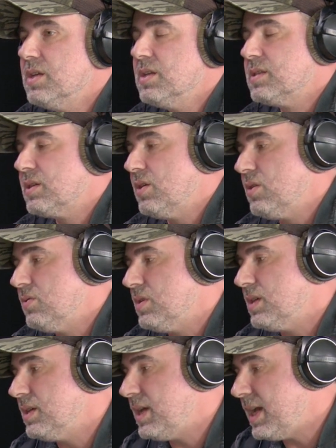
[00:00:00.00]
So
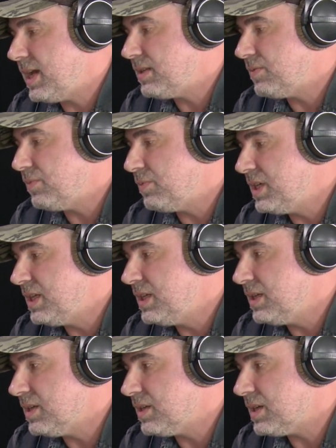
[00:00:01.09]
and
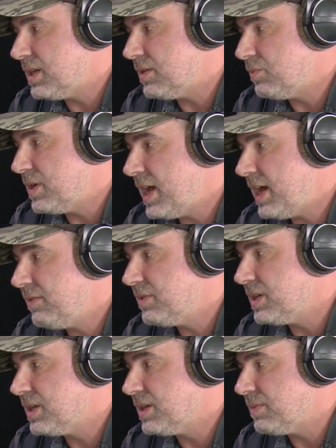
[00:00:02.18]
we have
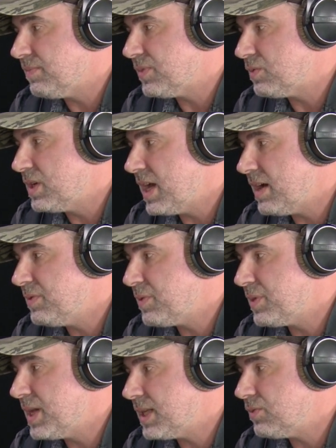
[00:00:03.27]
a
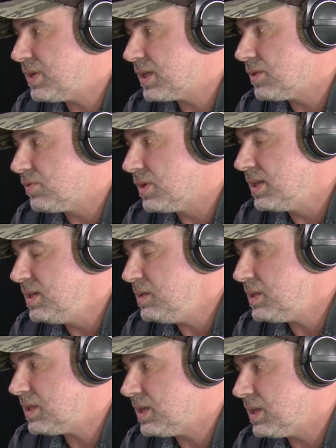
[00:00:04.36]
theatrical
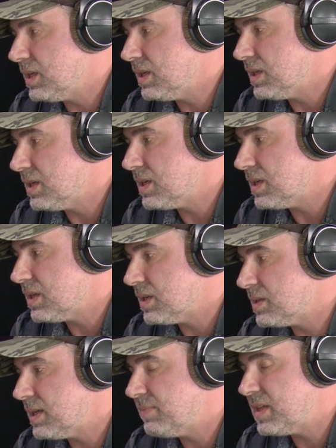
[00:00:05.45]
release in
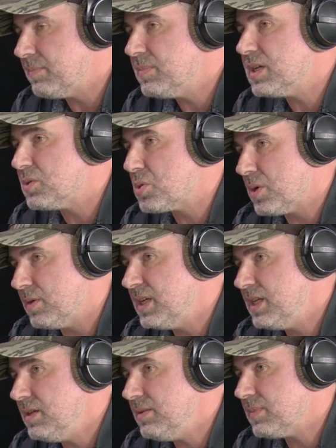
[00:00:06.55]
September in
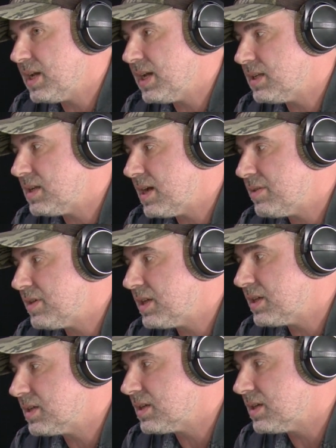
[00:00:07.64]
Germany, and I
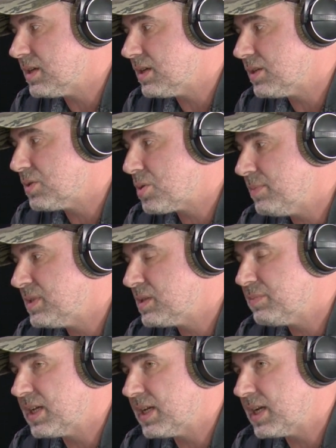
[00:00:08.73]
think
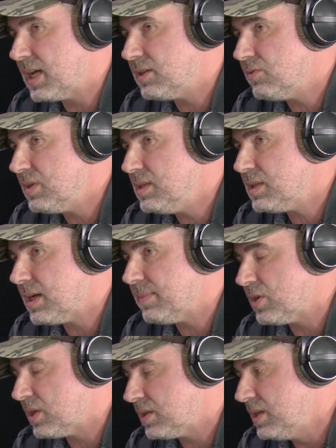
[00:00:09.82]
German-speaking countries. I'm
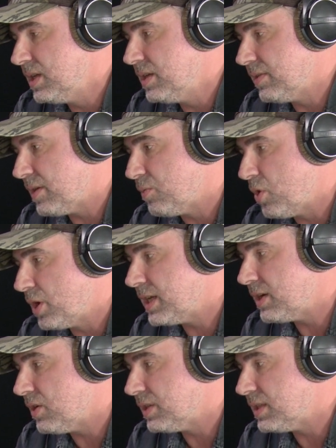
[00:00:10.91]
not. They're
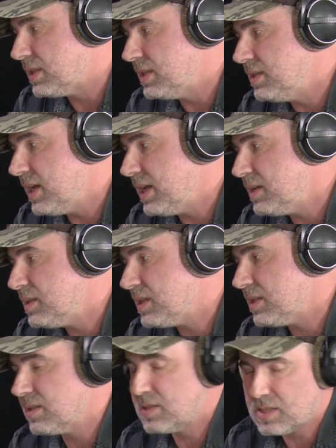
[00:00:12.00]
working on details.
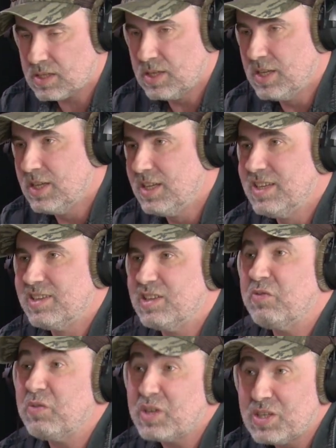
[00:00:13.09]
It's
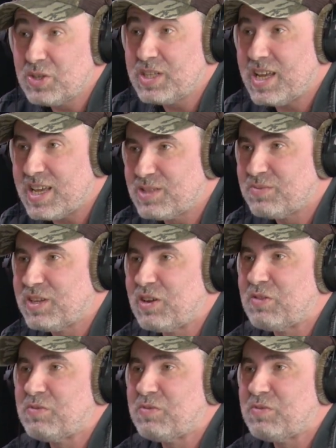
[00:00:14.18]
difficult, as we know,